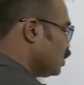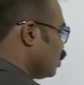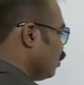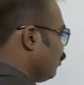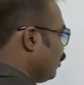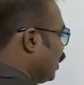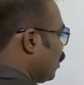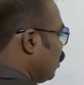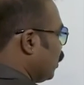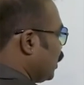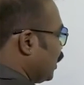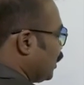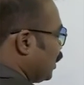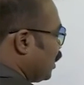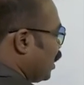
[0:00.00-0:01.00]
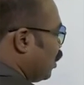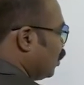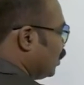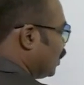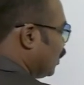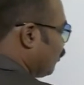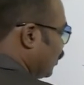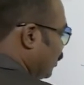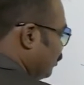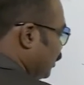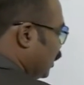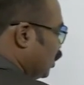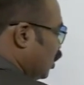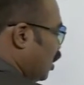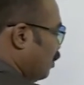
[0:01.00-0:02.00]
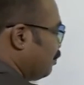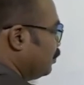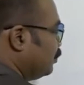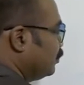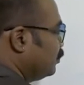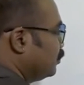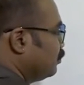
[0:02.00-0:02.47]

So if you are looking at the Gangotri from the top,